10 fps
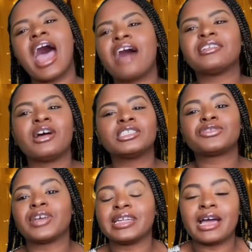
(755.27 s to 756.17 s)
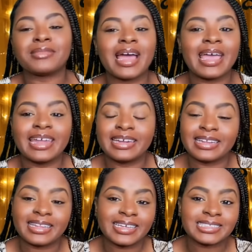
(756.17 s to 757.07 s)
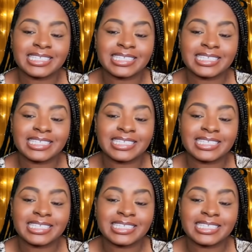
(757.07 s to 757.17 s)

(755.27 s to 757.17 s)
I don't know. It's funny. I'm not editing this.